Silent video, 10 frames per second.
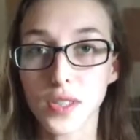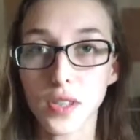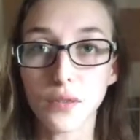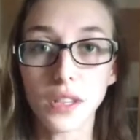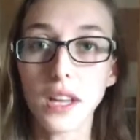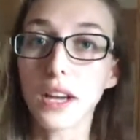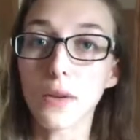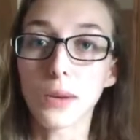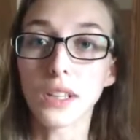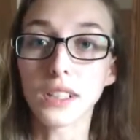that are really high
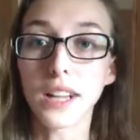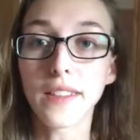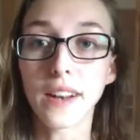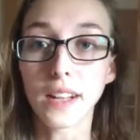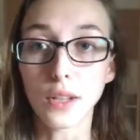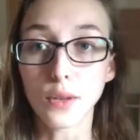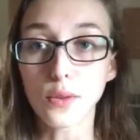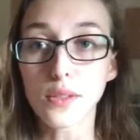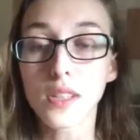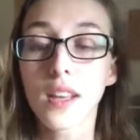quality that I
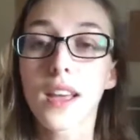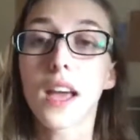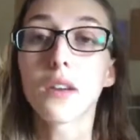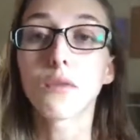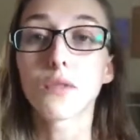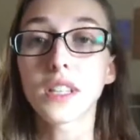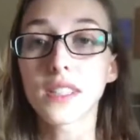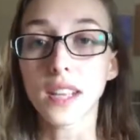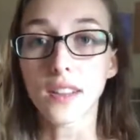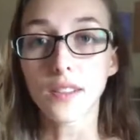use and
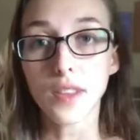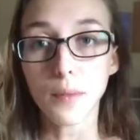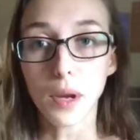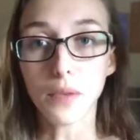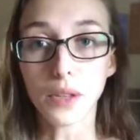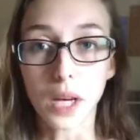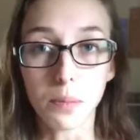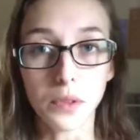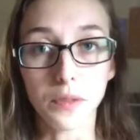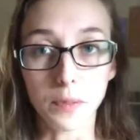recycle them every
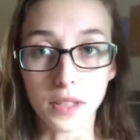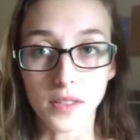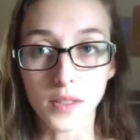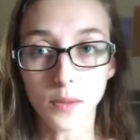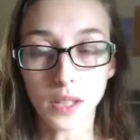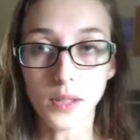couple of months, right?